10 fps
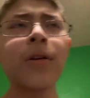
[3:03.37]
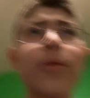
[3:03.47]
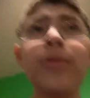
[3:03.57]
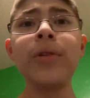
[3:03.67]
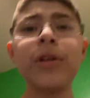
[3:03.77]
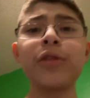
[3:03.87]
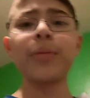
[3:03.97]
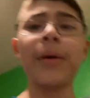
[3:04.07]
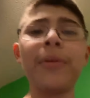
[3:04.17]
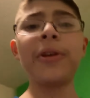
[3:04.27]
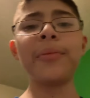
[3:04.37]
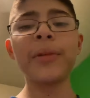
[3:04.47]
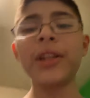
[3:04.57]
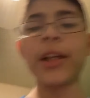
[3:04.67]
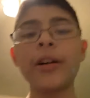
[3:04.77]
who knows? Maybe
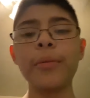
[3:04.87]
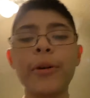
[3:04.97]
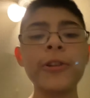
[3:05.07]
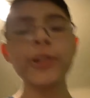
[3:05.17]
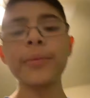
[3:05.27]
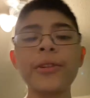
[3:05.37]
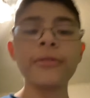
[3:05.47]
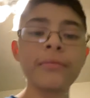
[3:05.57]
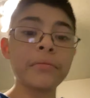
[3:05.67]
Monday I'll post something.